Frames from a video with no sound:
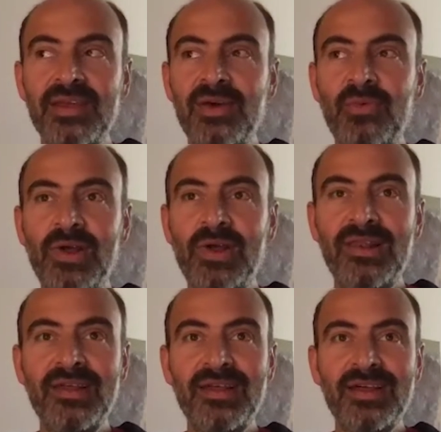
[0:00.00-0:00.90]

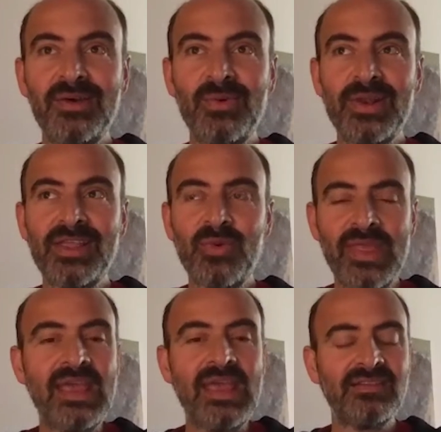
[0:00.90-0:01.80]
will
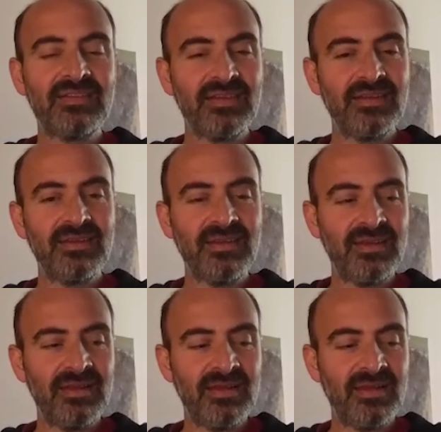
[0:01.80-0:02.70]
create
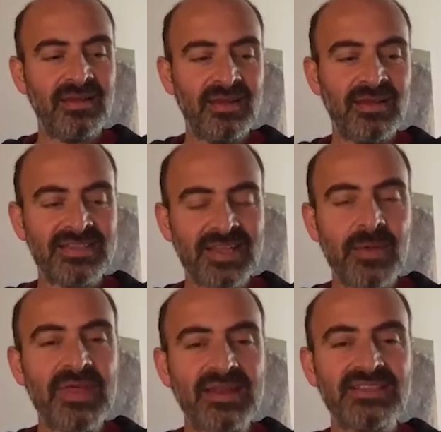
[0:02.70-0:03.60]
a
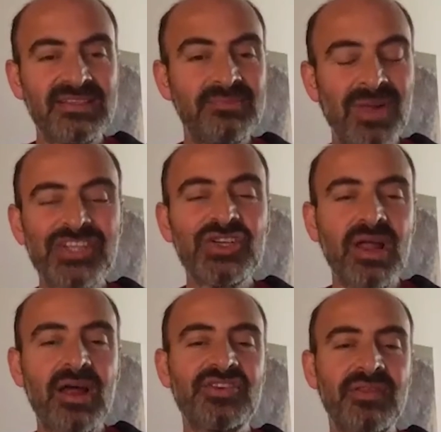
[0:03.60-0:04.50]
sum that is much
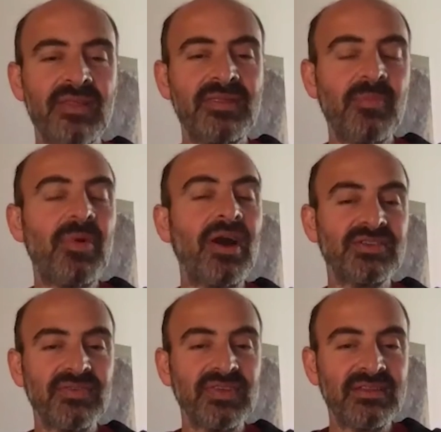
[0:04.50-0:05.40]
larger than the parts
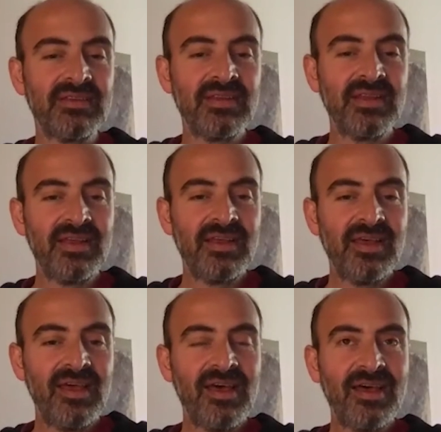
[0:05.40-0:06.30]
of it.
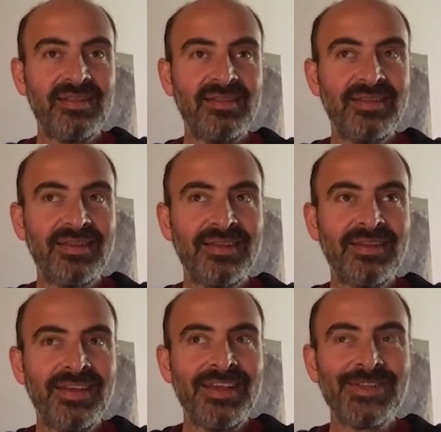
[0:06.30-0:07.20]
And
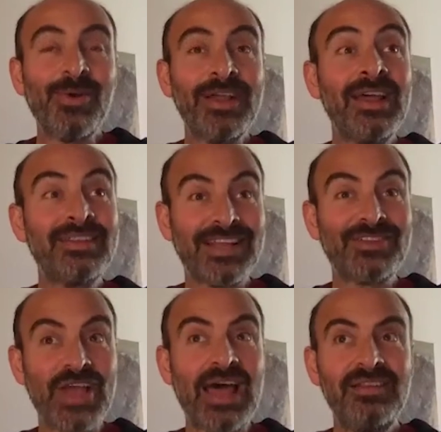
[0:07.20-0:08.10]
so it's a
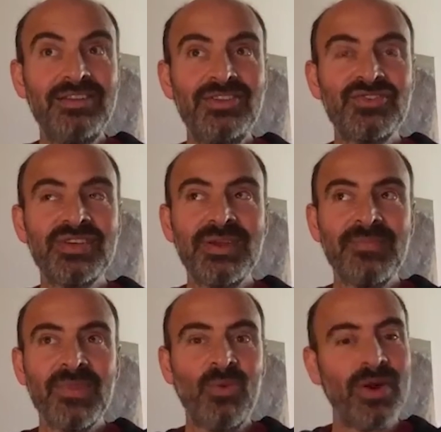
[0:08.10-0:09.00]
challenge
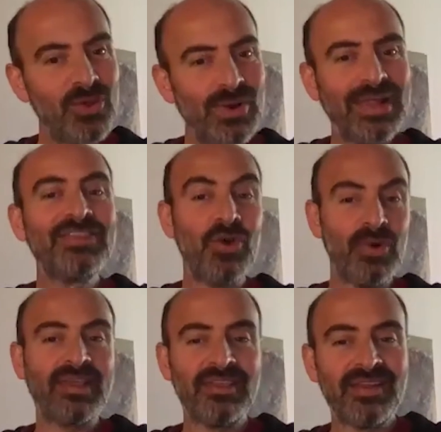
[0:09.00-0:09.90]
where you let go,
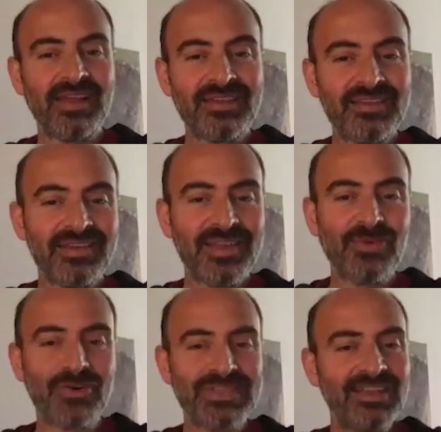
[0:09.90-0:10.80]
like
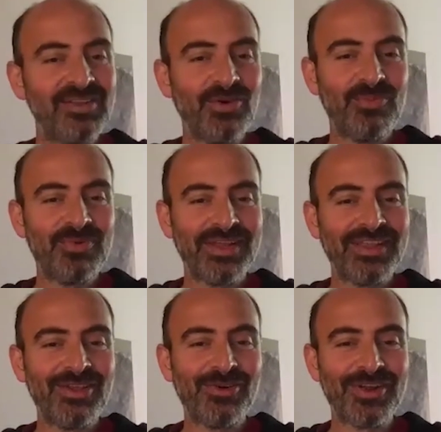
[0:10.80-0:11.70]
Kevork said,
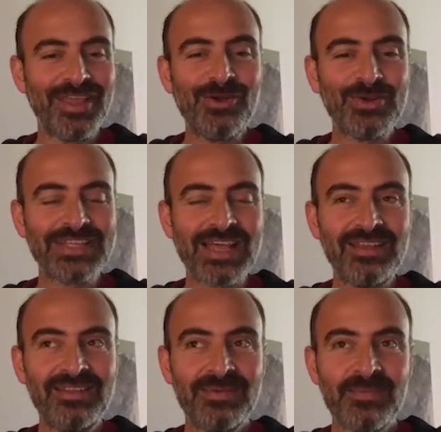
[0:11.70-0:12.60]
putting your ego aside.